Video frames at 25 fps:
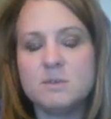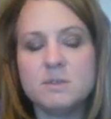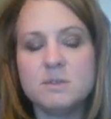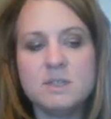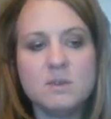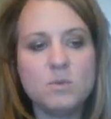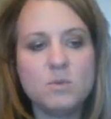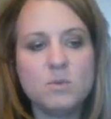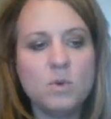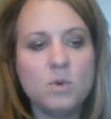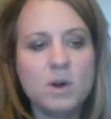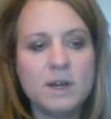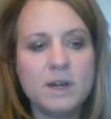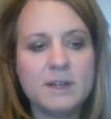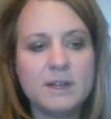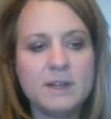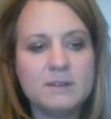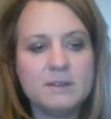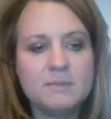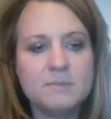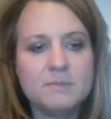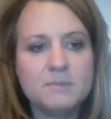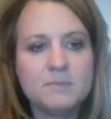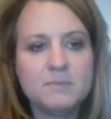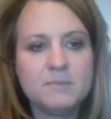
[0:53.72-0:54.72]

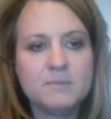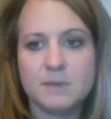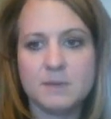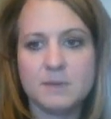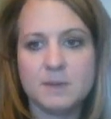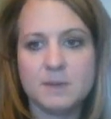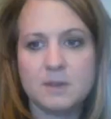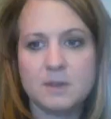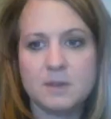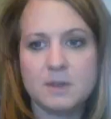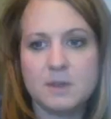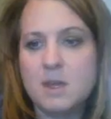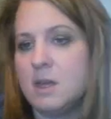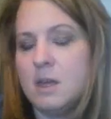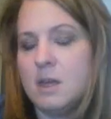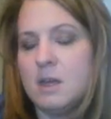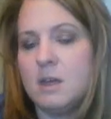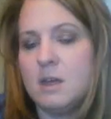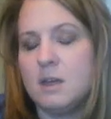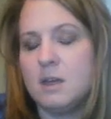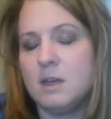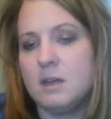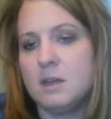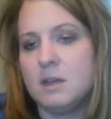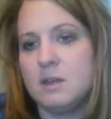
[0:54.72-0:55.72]
D1.
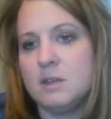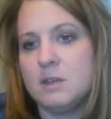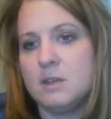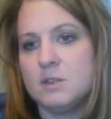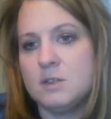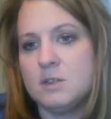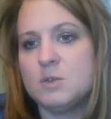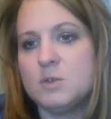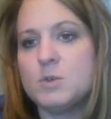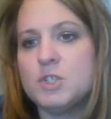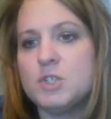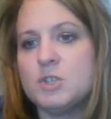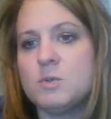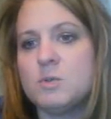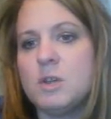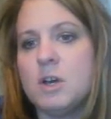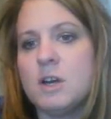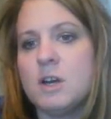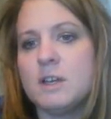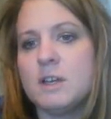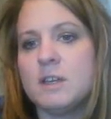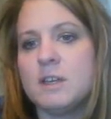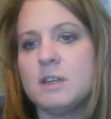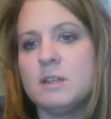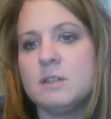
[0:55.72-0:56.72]
So once you
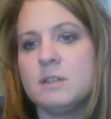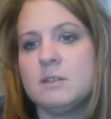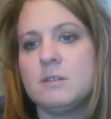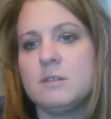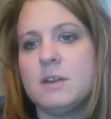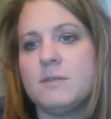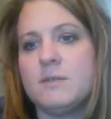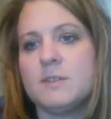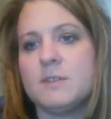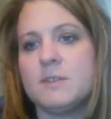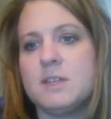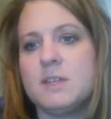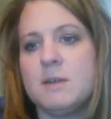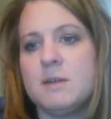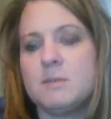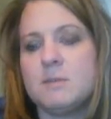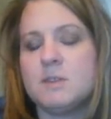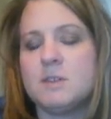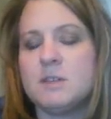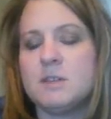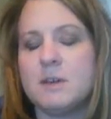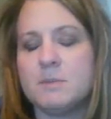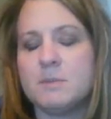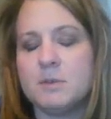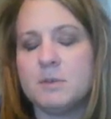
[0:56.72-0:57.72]
log in, you'll have a tab
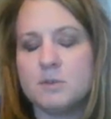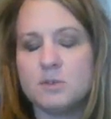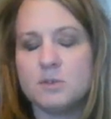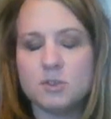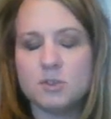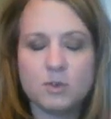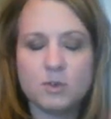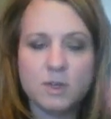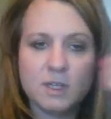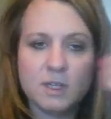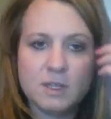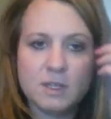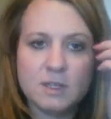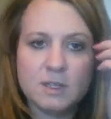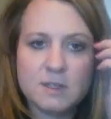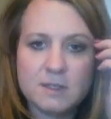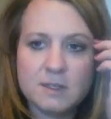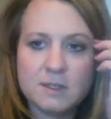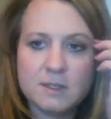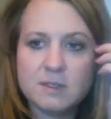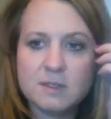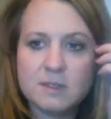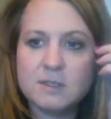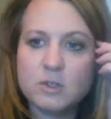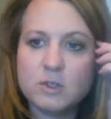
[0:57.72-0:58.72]
at the top of your screen that
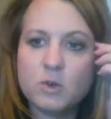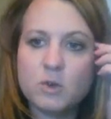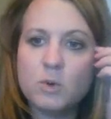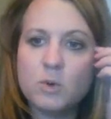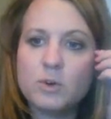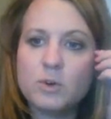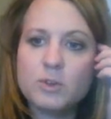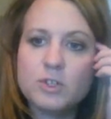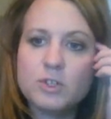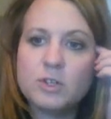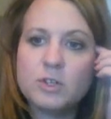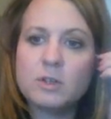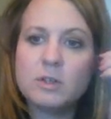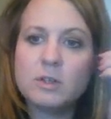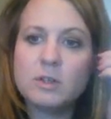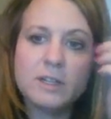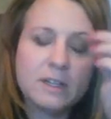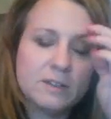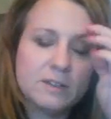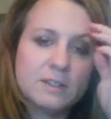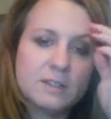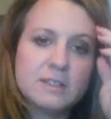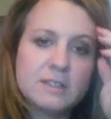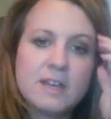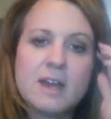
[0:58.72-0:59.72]
says this course. You click on the